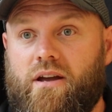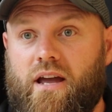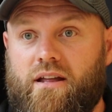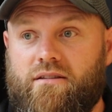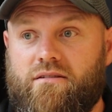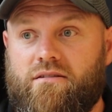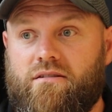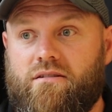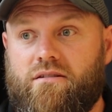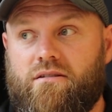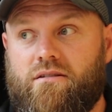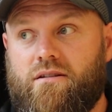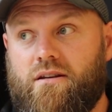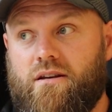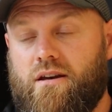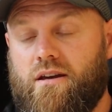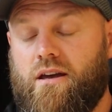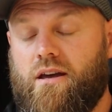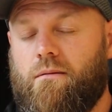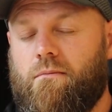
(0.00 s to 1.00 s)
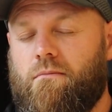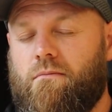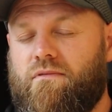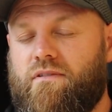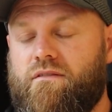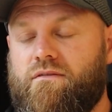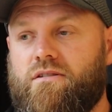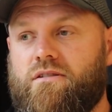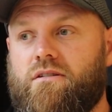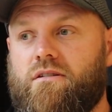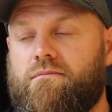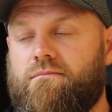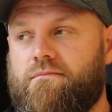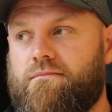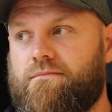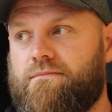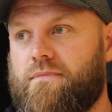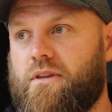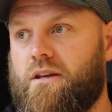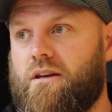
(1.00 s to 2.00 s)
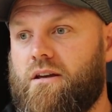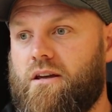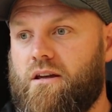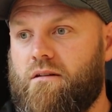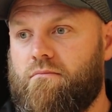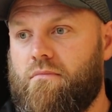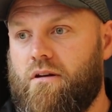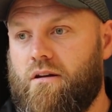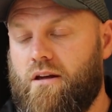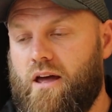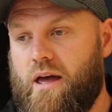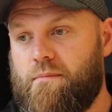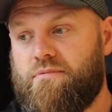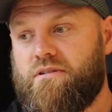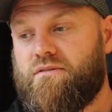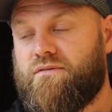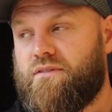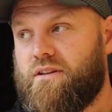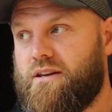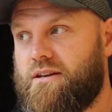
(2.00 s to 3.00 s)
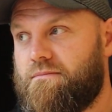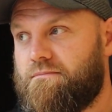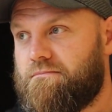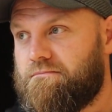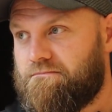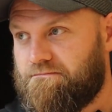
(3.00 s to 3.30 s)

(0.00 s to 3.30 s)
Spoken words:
against Featherstone, Ebbsfleet,